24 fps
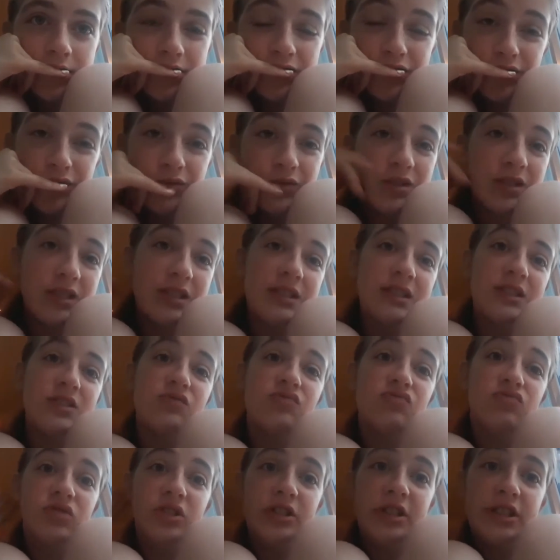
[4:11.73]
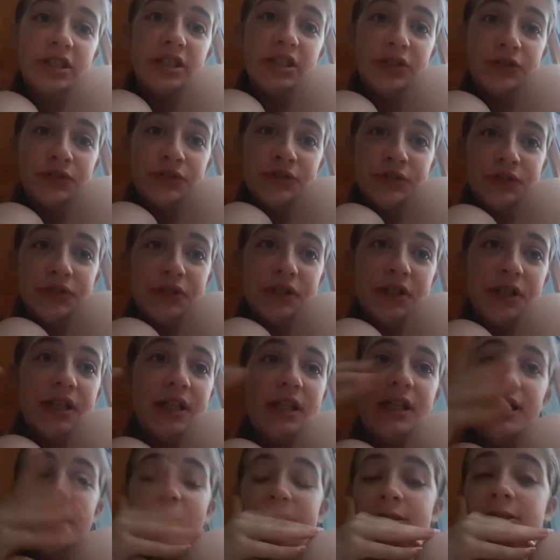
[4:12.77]
So guys, it's really
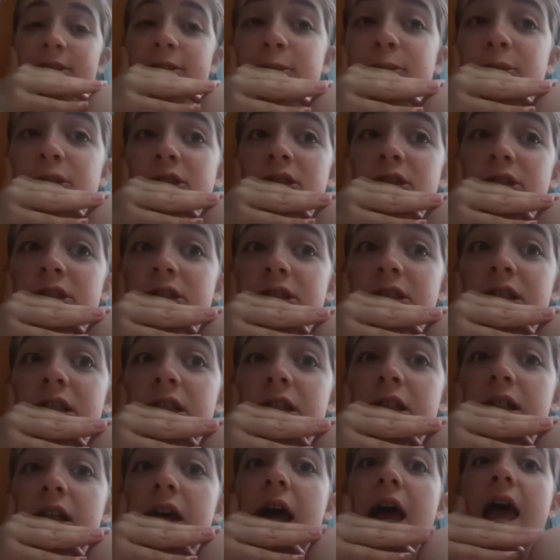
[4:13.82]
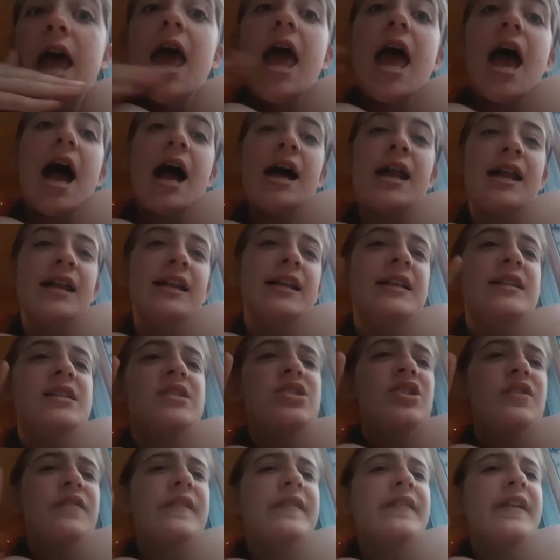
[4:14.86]
early in the morning, and I need to
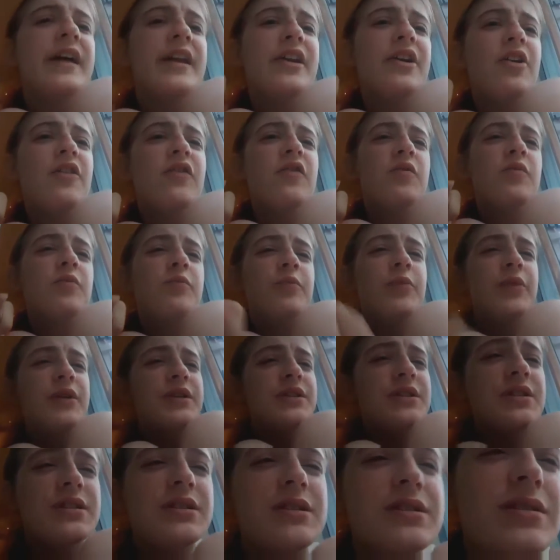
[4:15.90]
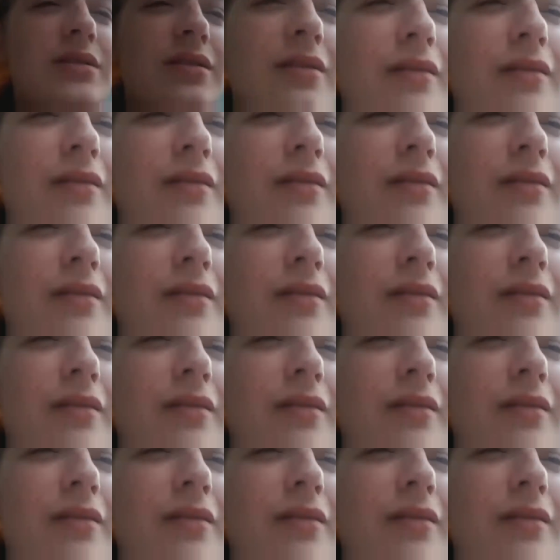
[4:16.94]
turn the light off, because...